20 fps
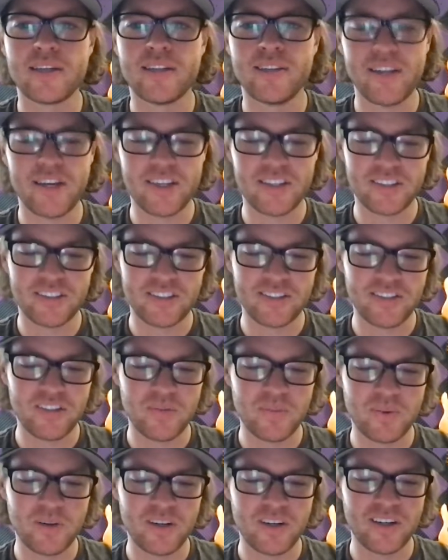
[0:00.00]
Like,
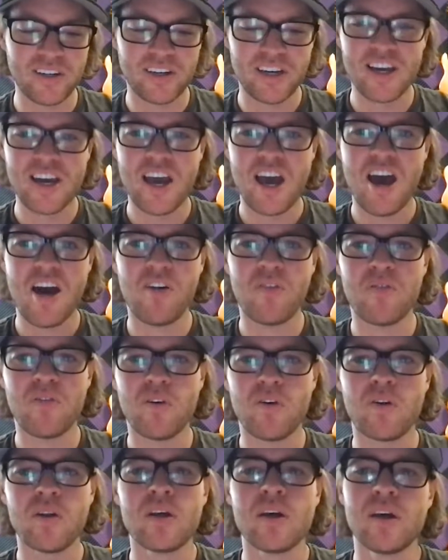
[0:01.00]
super
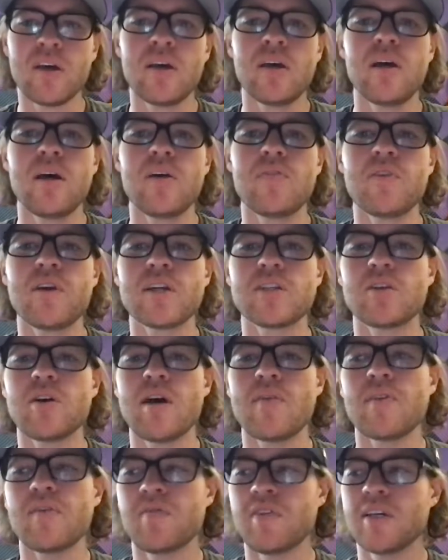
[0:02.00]
helpful. If you guys don't
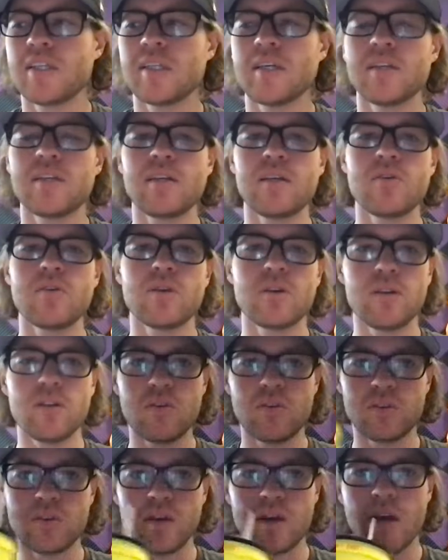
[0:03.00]
have the Face ID, you can
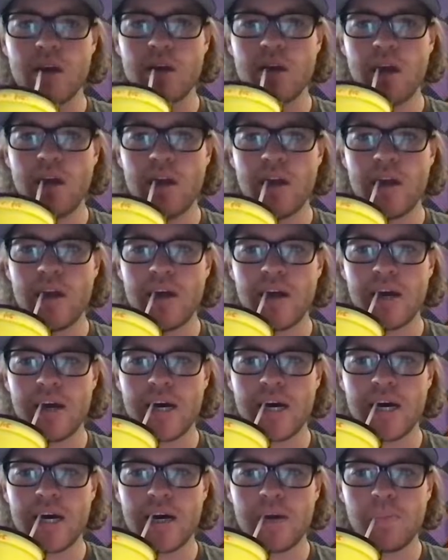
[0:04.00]
use like a,
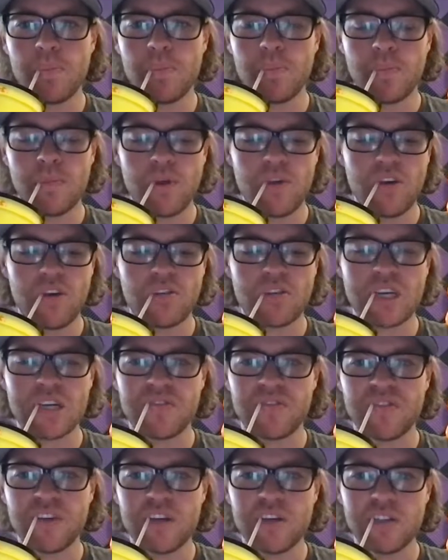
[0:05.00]
I think it's like
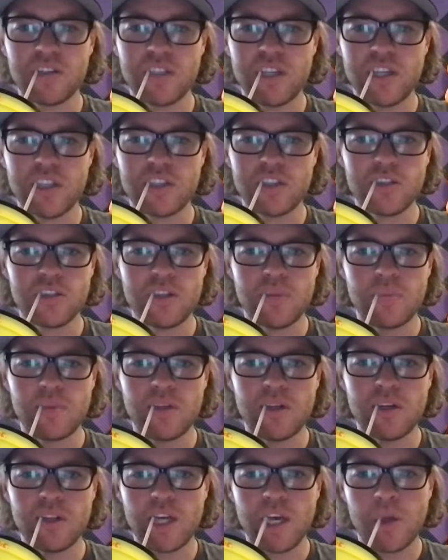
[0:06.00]
a finger touch or
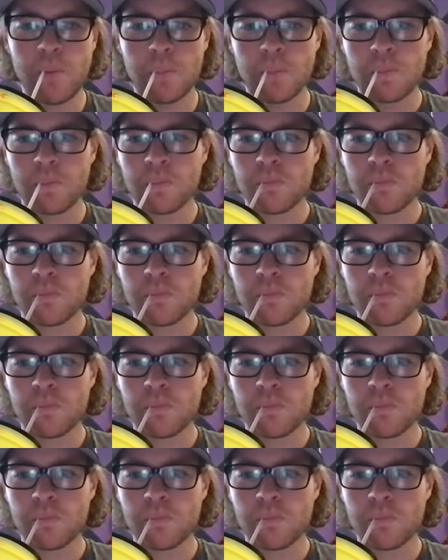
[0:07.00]
something like that.